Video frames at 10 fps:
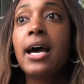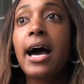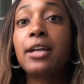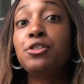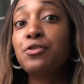
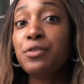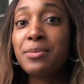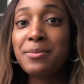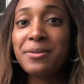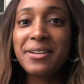I do
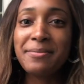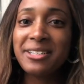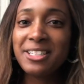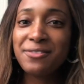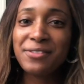remember him
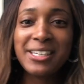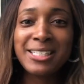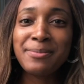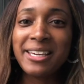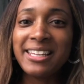and his
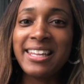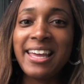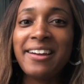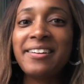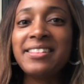friends being
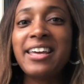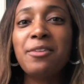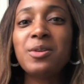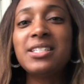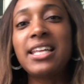there. They
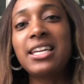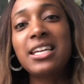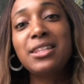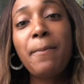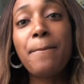were standing
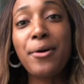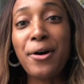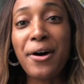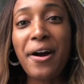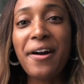at the
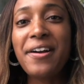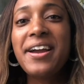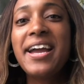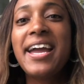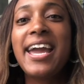bar.
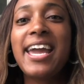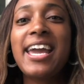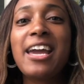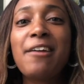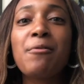
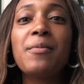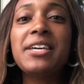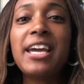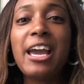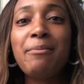And when we
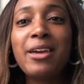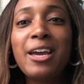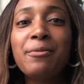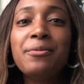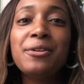came
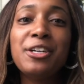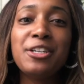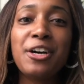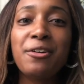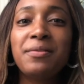in, we were, you
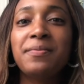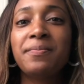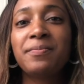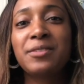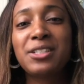know,
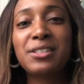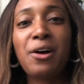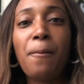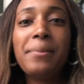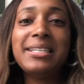
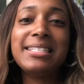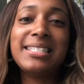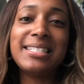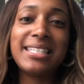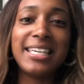scoping the
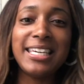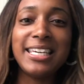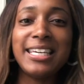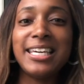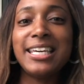
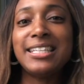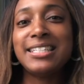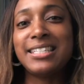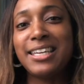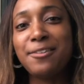scene,
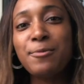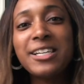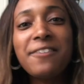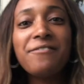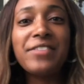seeing
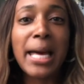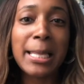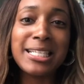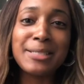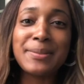where the
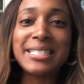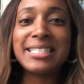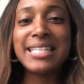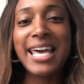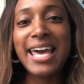fellas was
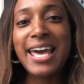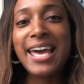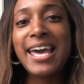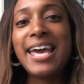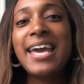
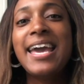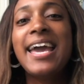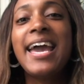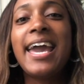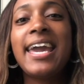at.
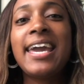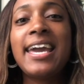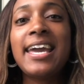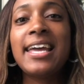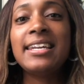
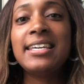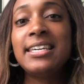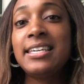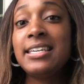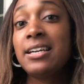And
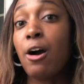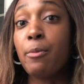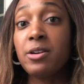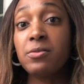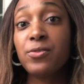he
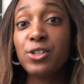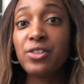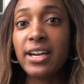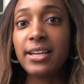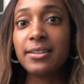called me over for a
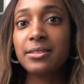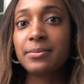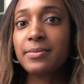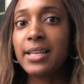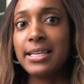drink.
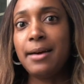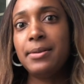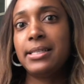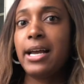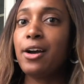And I
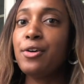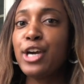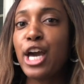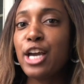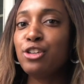was like,
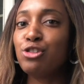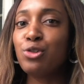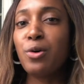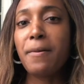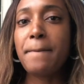okay,
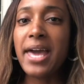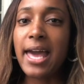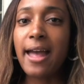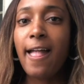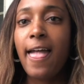sure,
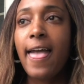bet.